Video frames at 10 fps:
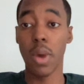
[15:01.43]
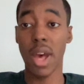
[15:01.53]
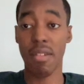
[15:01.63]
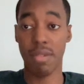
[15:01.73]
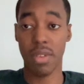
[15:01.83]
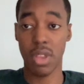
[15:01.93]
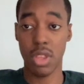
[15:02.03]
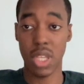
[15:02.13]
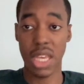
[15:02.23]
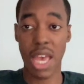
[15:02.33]
have
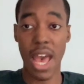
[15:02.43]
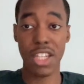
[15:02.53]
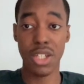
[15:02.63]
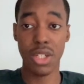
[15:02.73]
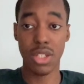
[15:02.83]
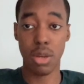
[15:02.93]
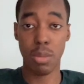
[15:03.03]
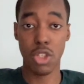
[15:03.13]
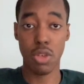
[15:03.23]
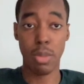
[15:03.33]
the action is going to be
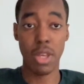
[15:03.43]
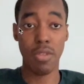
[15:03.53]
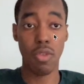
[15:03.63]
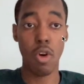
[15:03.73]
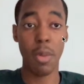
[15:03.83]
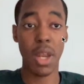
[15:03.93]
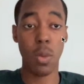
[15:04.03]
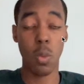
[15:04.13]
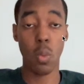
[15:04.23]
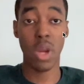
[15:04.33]
submit form,
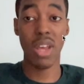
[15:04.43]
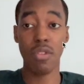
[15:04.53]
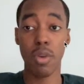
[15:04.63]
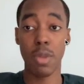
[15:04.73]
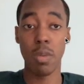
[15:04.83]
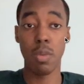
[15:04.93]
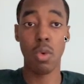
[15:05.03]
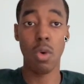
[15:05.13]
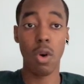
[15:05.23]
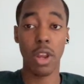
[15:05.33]
and whenever people
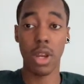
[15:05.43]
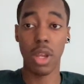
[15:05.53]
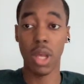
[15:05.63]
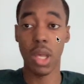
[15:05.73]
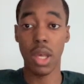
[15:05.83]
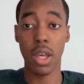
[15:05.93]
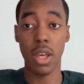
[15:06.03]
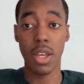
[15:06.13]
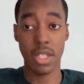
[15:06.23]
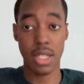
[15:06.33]
are going to
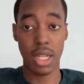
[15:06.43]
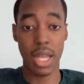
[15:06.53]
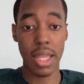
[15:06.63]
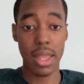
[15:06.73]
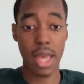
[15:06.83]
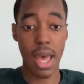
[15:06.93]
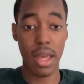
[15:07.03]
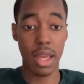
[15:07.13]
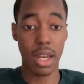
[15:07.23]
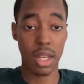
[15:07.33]
select that
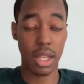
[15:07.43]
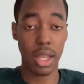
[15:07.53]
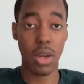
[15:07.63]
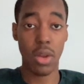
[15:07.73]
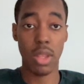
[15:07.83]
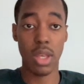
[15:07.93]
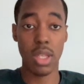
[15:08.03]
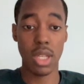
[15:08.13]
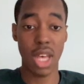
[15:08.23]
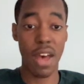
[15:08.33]
and click on
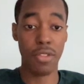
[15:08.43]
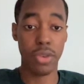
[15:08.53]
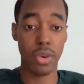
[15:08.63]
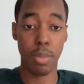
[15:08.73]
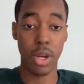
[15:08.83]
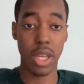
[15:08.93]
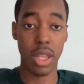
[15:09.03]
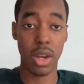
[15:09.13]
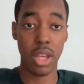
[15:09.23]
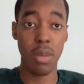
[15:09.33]
this after putting
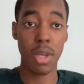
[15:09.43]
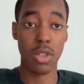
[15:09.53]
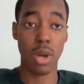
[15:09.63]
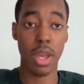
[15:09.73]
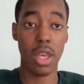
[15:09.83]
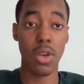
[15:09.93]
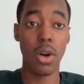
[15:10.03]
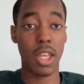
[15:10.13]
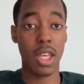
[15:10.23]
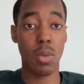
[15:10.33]
their emails right here,
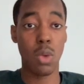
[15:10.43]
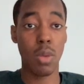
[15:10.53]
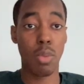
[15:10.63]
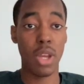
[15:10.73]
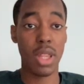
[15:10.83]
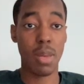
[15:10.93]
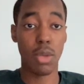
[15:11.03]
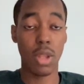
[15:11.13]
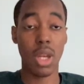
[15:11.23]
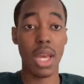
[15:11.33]
it will bring them to
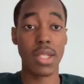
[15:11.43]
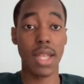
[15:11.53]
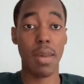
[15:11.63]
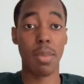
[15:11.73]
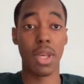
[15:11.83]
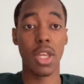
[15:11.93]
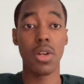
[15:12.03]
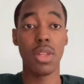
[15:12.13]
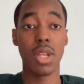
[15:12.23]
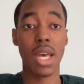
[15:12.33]
the next step. Here
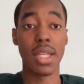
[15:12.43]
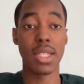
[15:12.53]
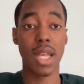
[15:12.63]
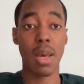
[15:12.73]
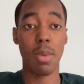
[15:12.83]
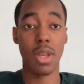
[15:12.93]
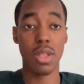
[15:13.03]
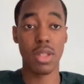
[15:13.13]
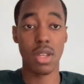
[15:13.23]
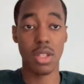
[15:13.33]
the next step is
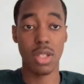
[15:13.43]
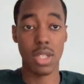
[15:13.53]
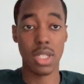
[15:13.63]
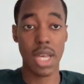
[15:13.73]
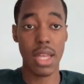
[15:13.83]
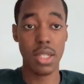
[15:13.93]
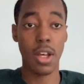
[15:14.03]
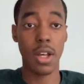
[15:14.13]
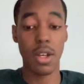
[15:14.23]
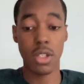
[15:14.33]
a success.
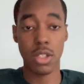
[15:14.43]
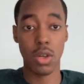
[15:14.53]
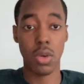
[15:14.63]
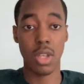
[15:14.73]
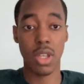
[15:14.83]
So